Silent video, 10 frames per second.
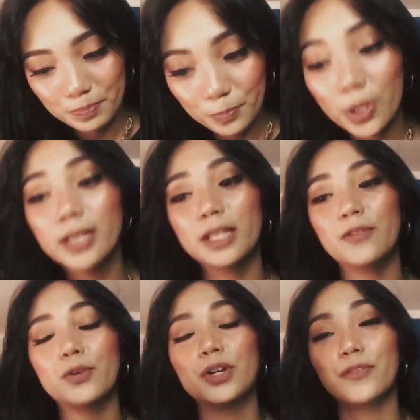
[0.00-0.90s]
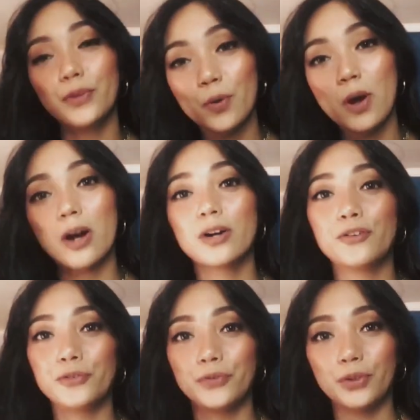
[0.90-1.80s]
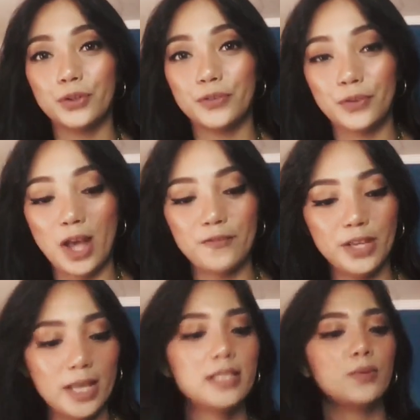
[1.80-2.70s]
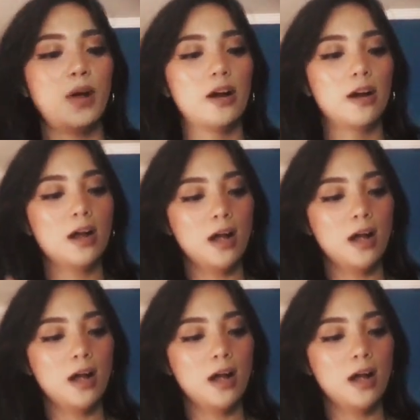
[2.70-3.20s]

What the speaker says: relative or if you have kids who are